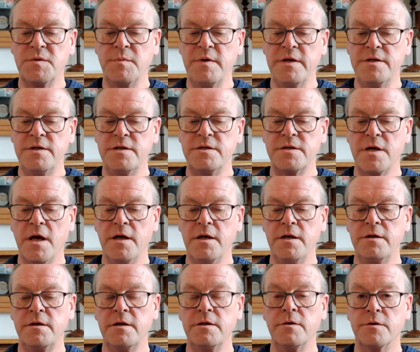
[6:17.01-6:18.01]
to be
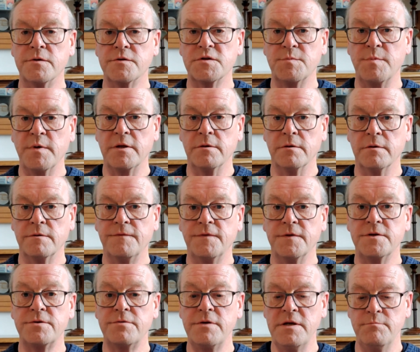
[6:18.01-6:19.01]
detained in hospital
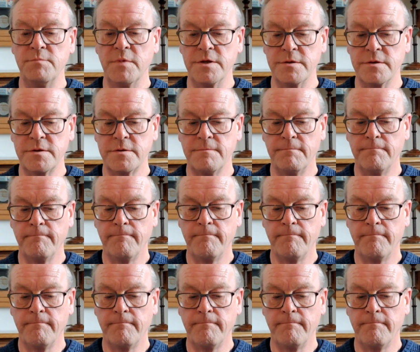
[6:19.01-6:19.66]
for treatment.